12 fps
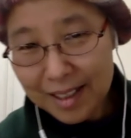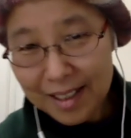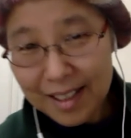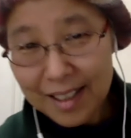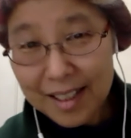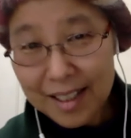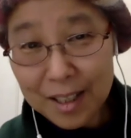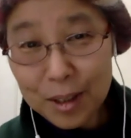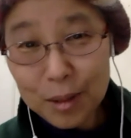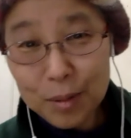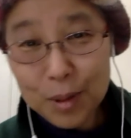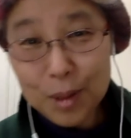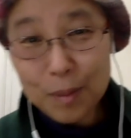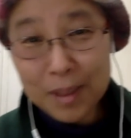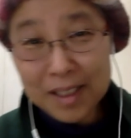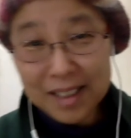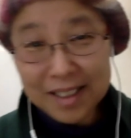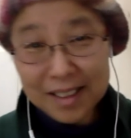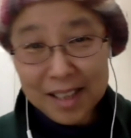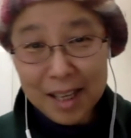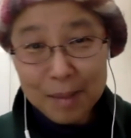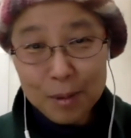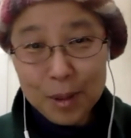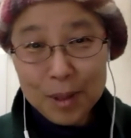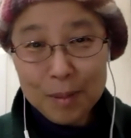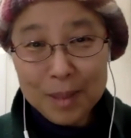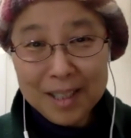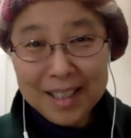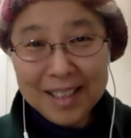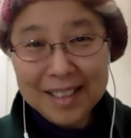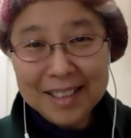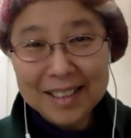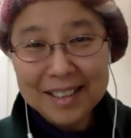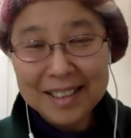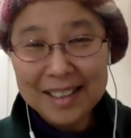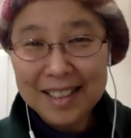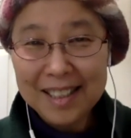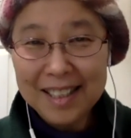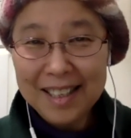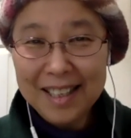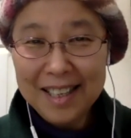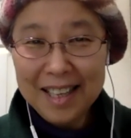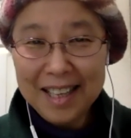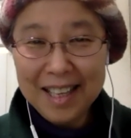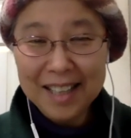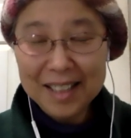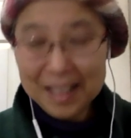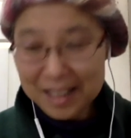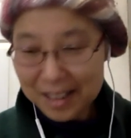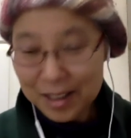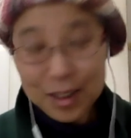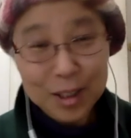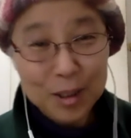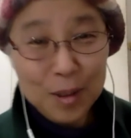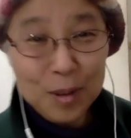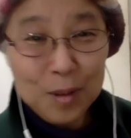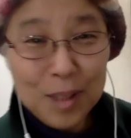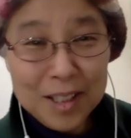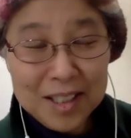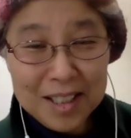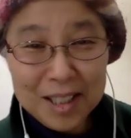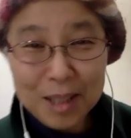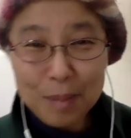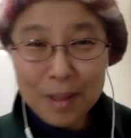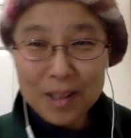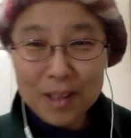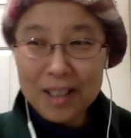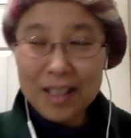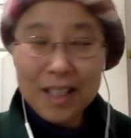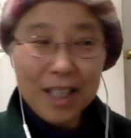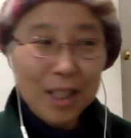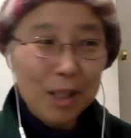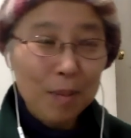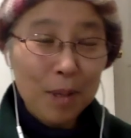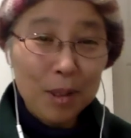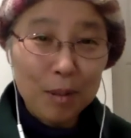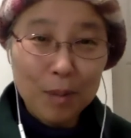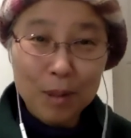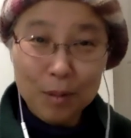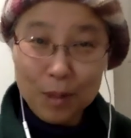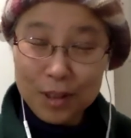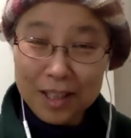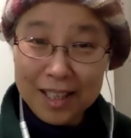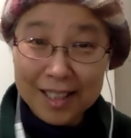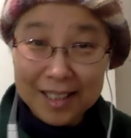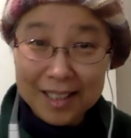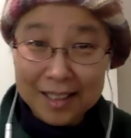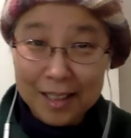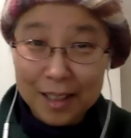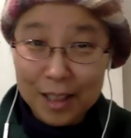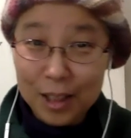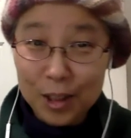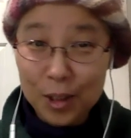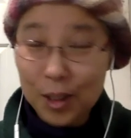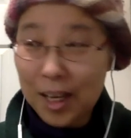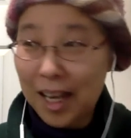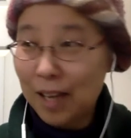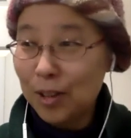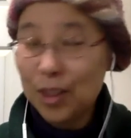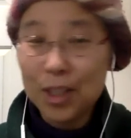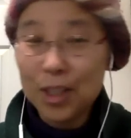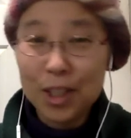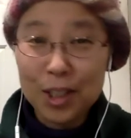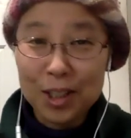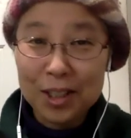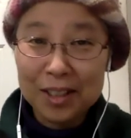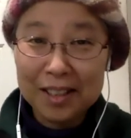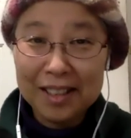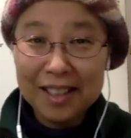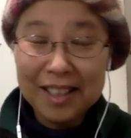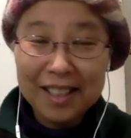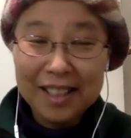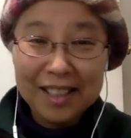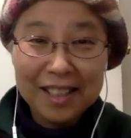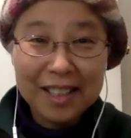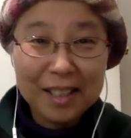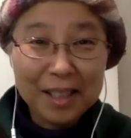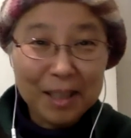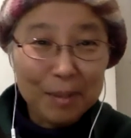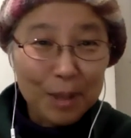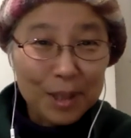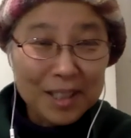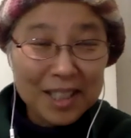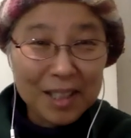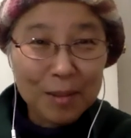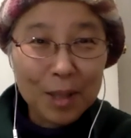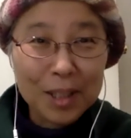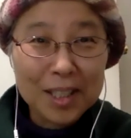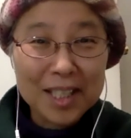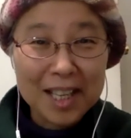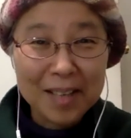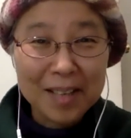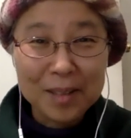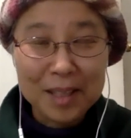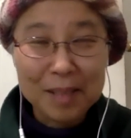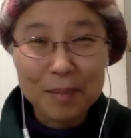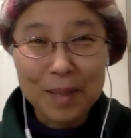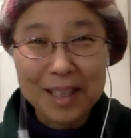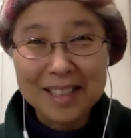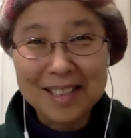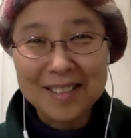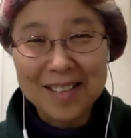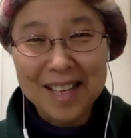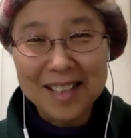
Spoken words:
Thank you for spending the time with me. And you can always experiment with anything in your house. Just hit them and see what sound it makes, right?